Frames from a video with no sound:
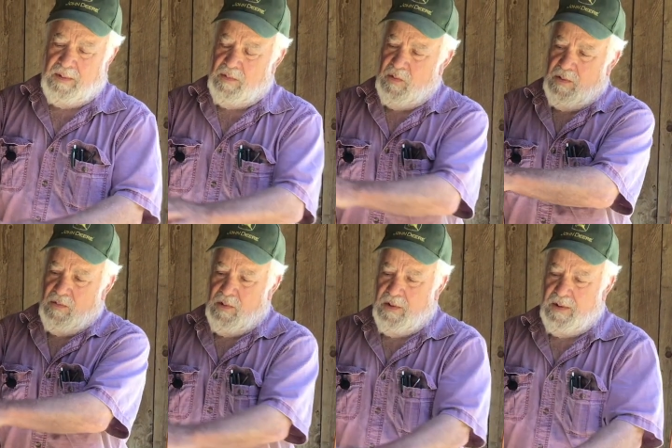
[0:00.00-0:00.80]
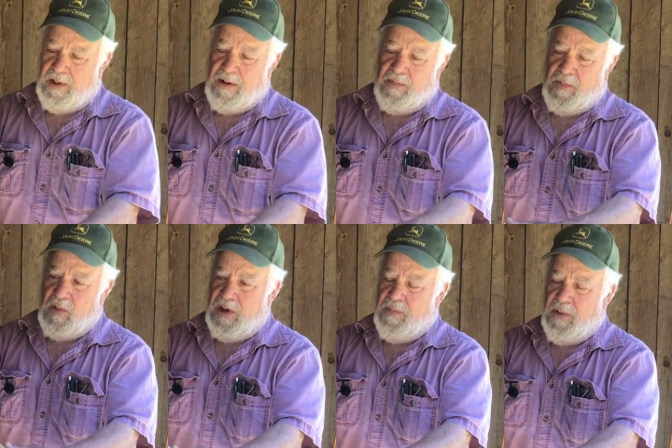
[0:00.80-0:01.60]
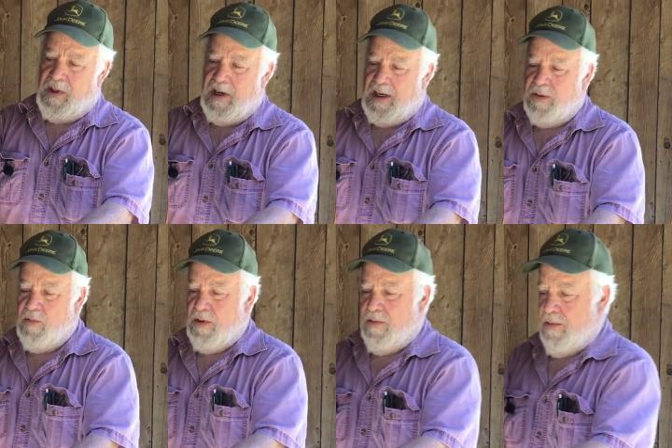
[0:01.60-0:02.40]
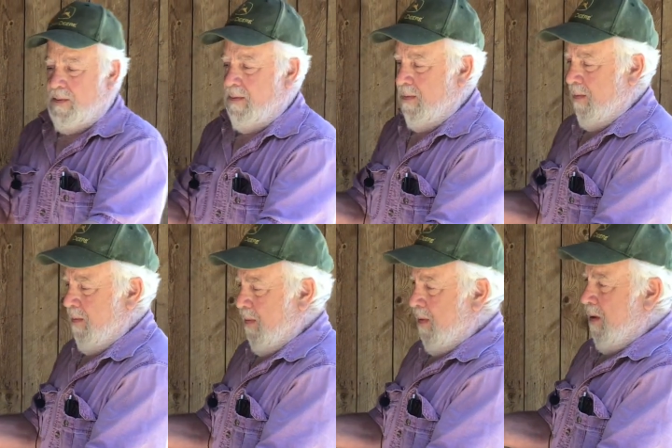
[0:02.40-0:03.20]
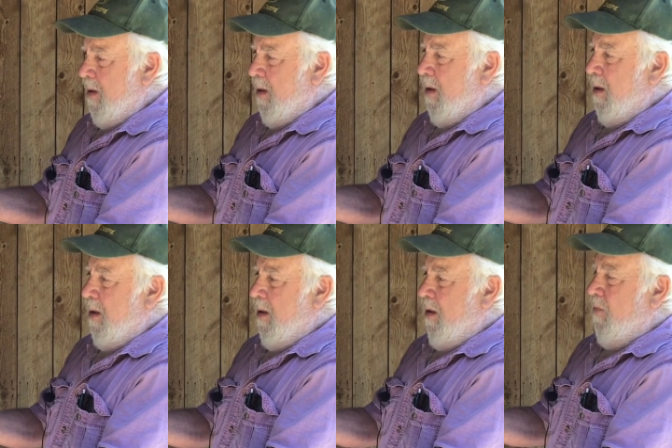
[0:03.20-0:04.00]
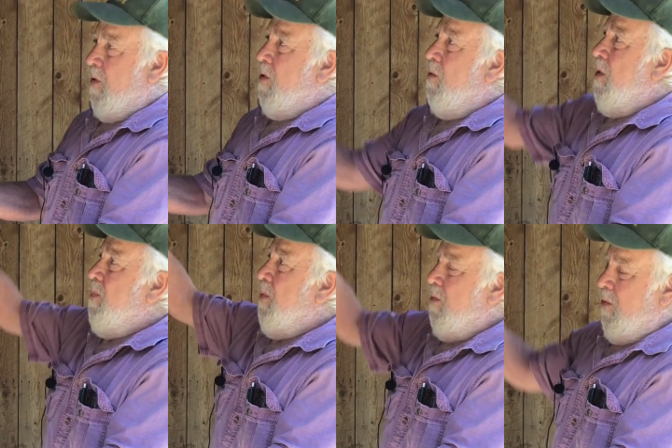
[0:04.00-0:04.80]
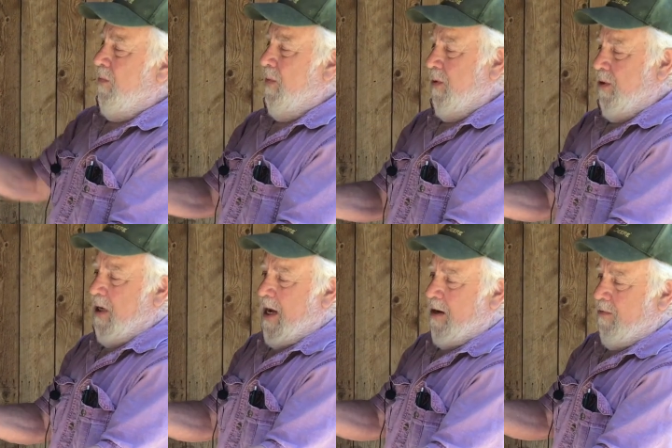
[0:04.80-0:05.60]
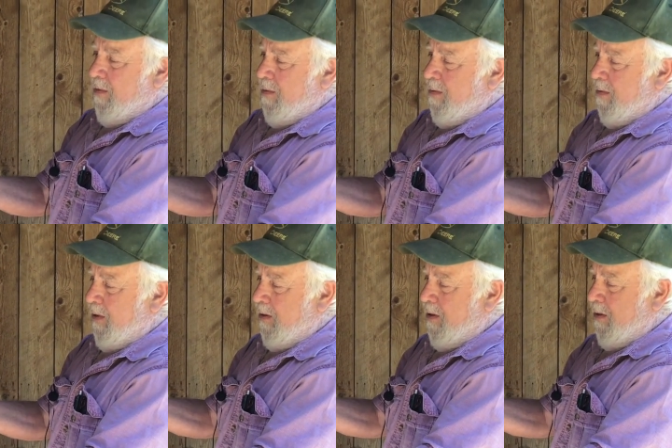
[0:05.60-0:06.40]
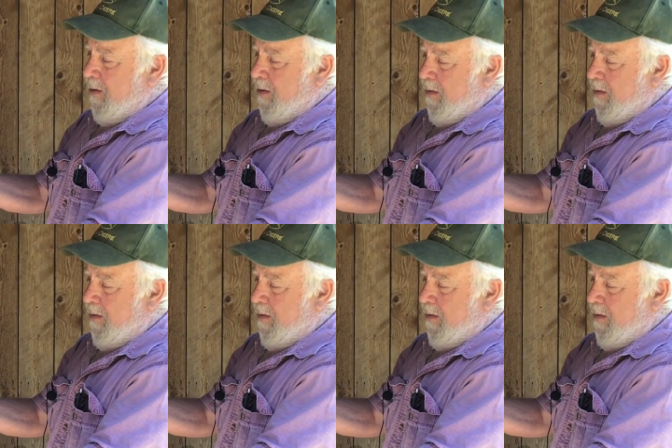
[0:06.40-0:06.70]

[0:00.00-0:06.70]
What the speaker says: When the water, and then when you put the next one on, if you're going up the roof, you stagger it like this,